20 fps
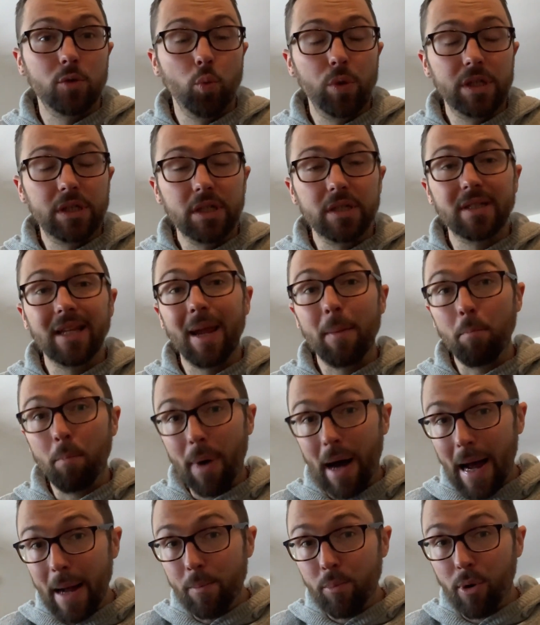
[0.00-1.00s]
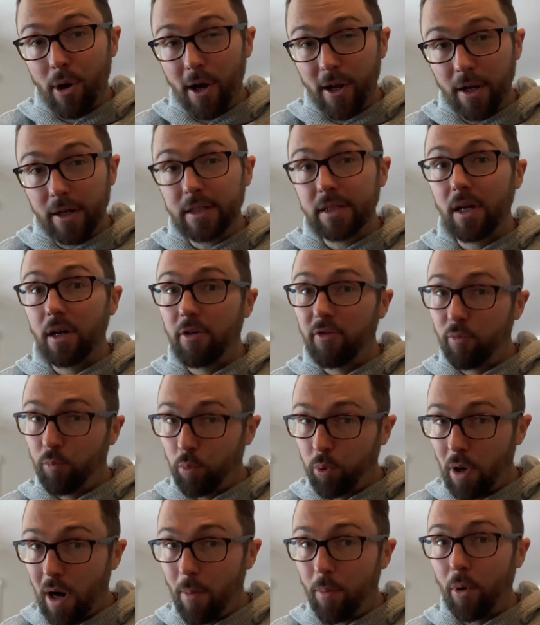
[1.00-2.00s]
which is a byproduct of
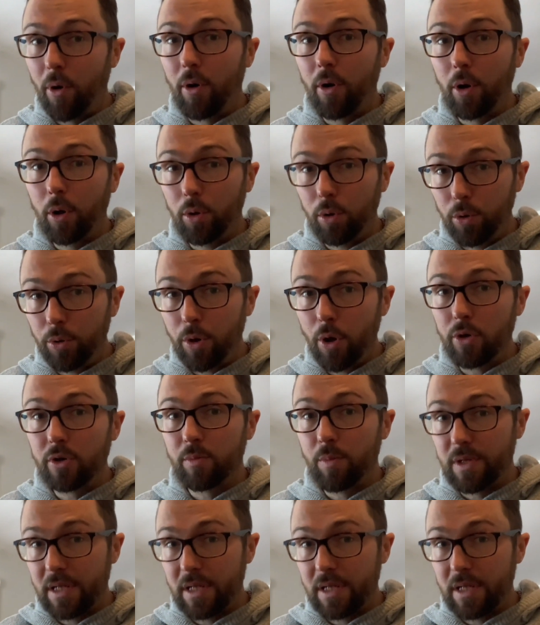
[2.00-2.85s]
proper glucose